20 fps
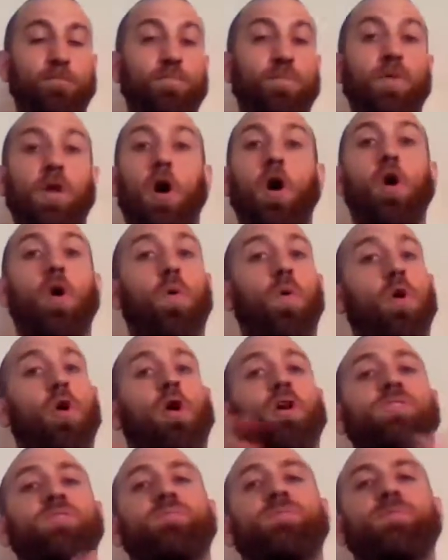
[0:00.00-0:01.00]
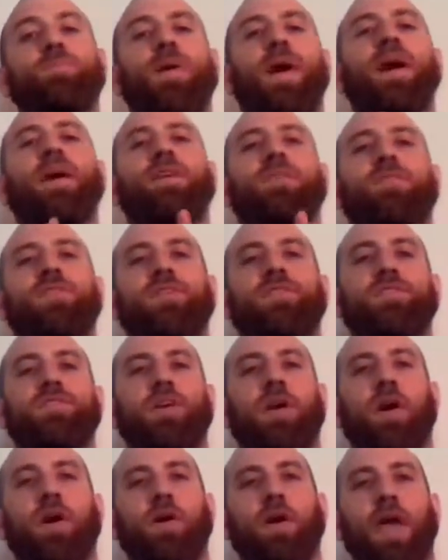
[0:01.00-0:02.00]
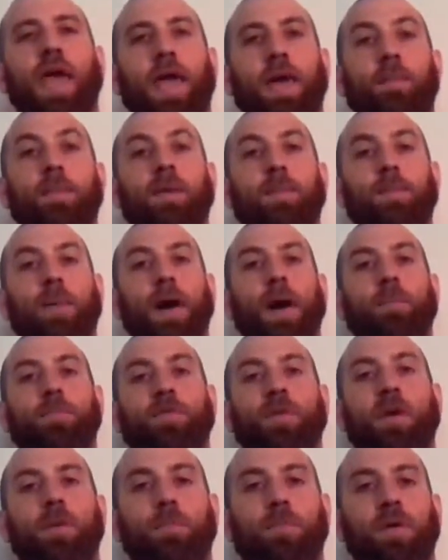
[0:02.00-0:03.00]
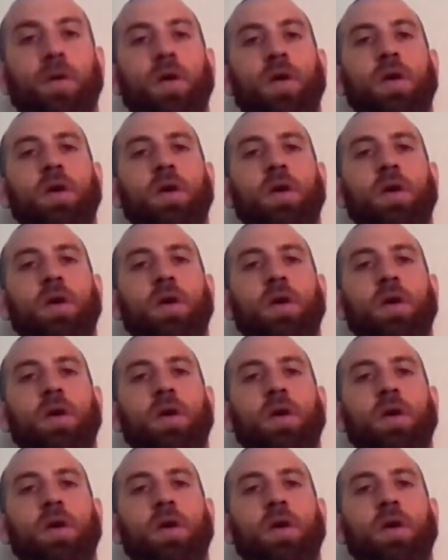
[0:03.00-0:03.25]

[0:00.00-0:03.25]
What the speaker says: Awesome spot in this. Heyman popped up.